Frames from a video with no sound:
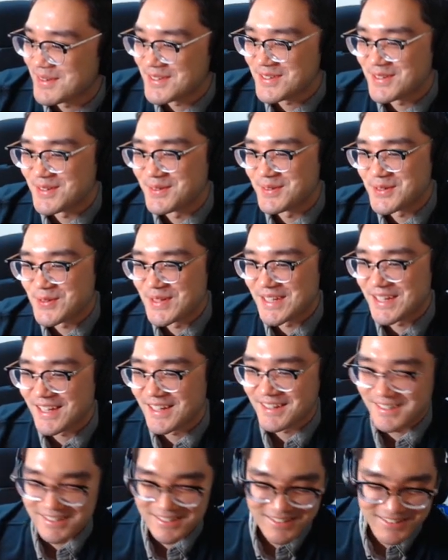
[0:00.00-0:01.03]
about so much we
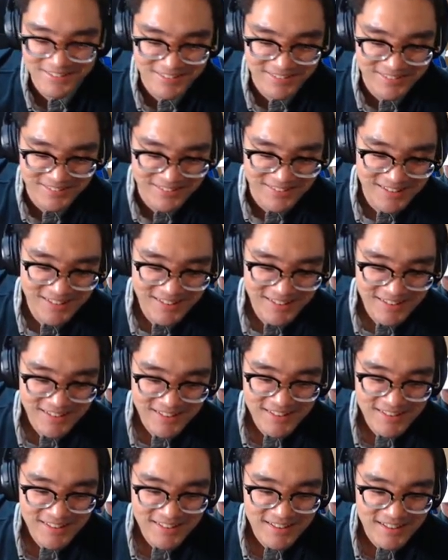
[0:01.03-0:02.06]
can't not know.
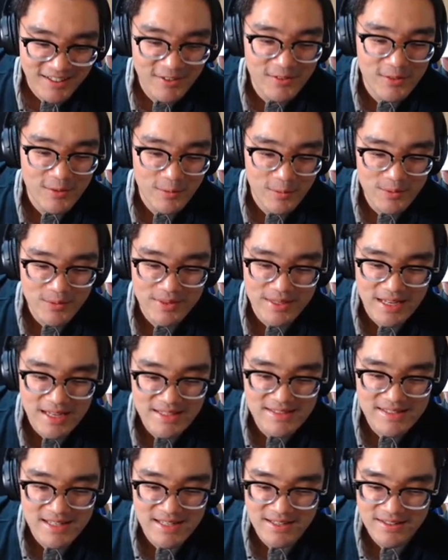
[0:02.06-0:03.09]
Oh, the one with
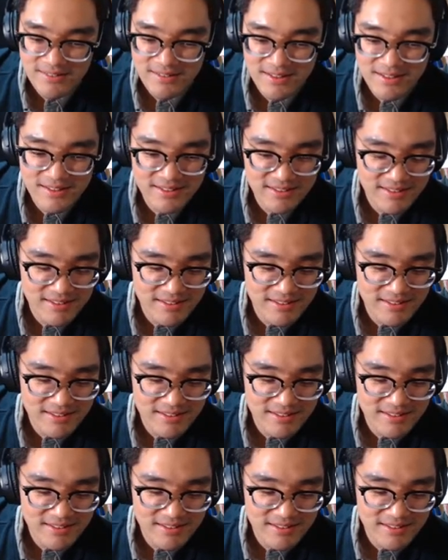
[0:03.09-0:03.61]
Entei, right?